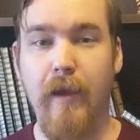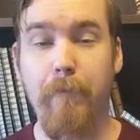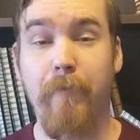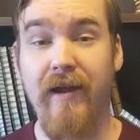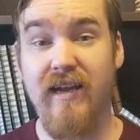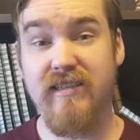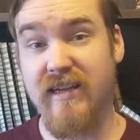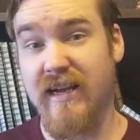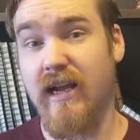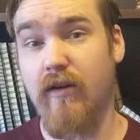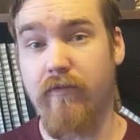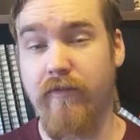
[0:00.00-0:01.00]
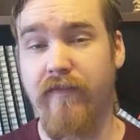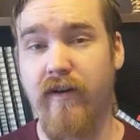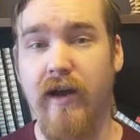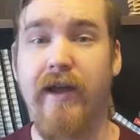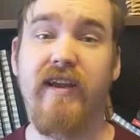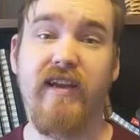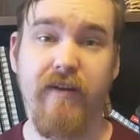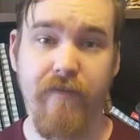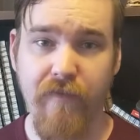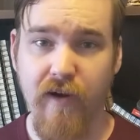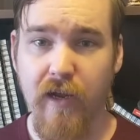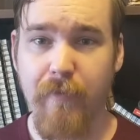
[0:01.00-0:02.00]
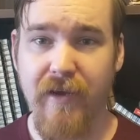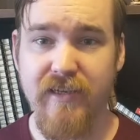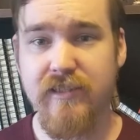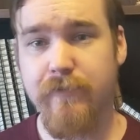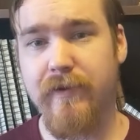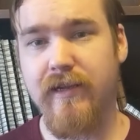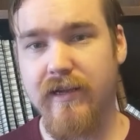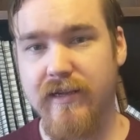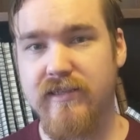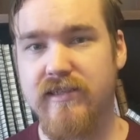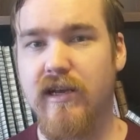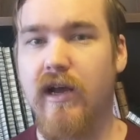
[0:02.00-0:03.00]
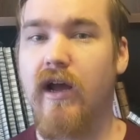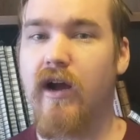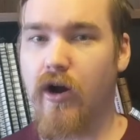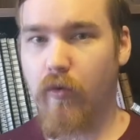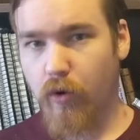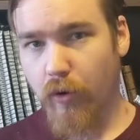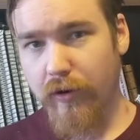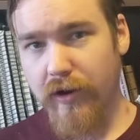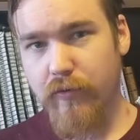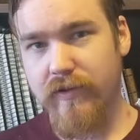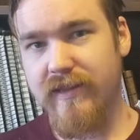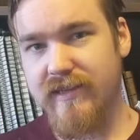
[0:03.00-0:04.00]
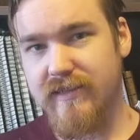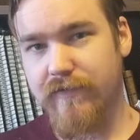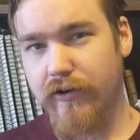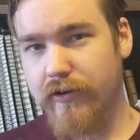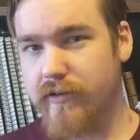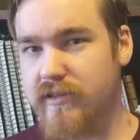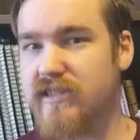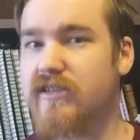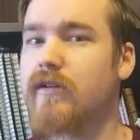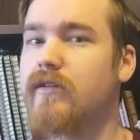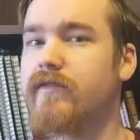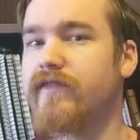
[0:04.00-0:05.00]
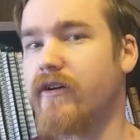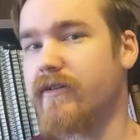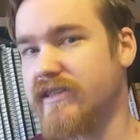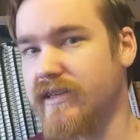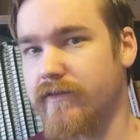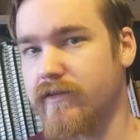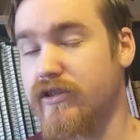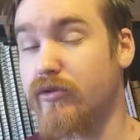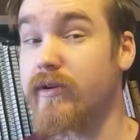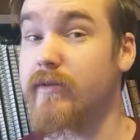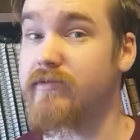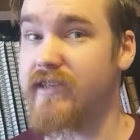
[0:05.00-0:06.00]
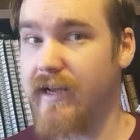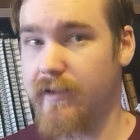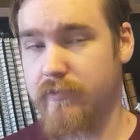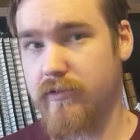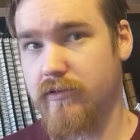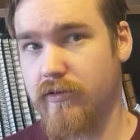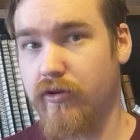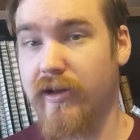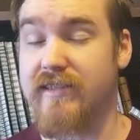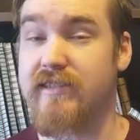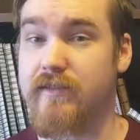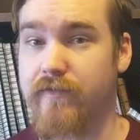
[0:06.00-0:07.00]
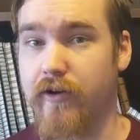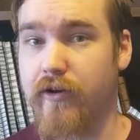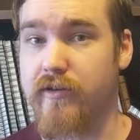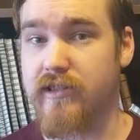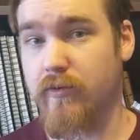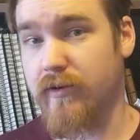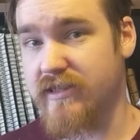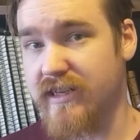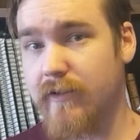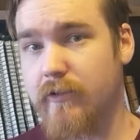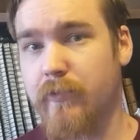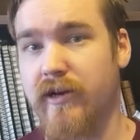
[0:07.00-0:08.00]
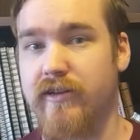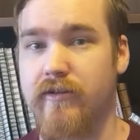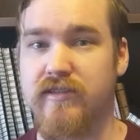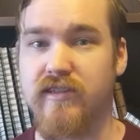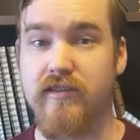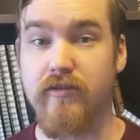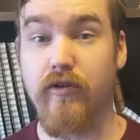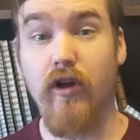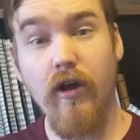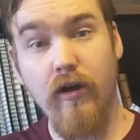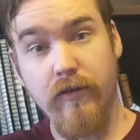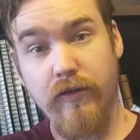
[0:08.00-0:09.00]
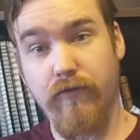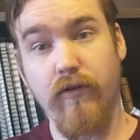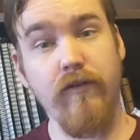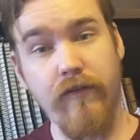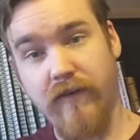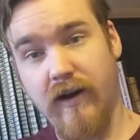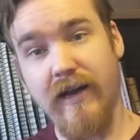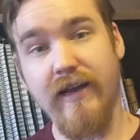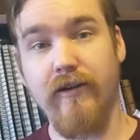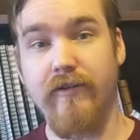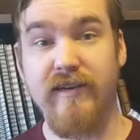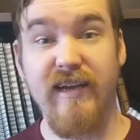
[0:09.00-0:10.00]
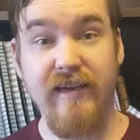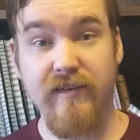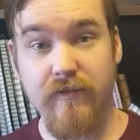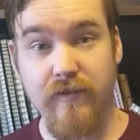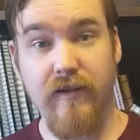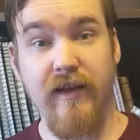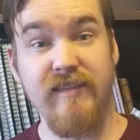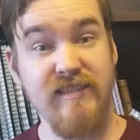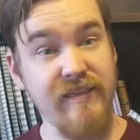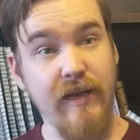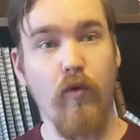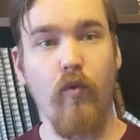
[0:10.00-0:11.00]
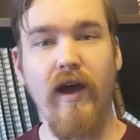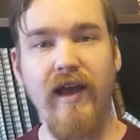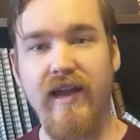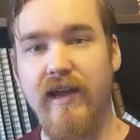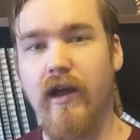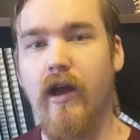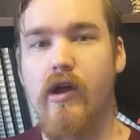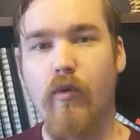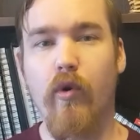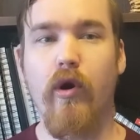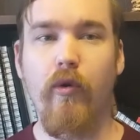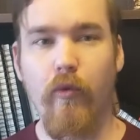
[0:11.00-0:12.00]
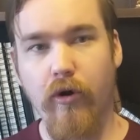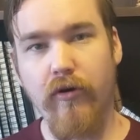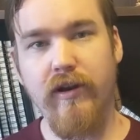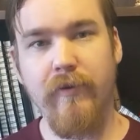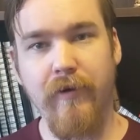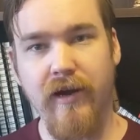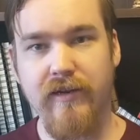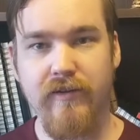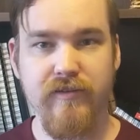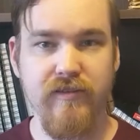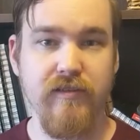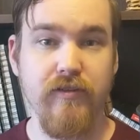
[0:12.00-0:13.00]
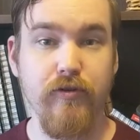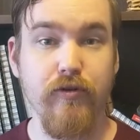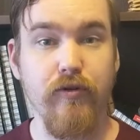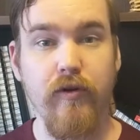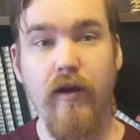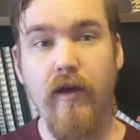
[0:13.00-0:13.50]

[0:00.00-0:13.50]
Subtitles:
Bears a Halo of Fire. You get fire-based abilities. A warrior with this focus is going to look very different to an adept who has this focus. So an adept might use it to throw fire and stay away, where a warrior might use it to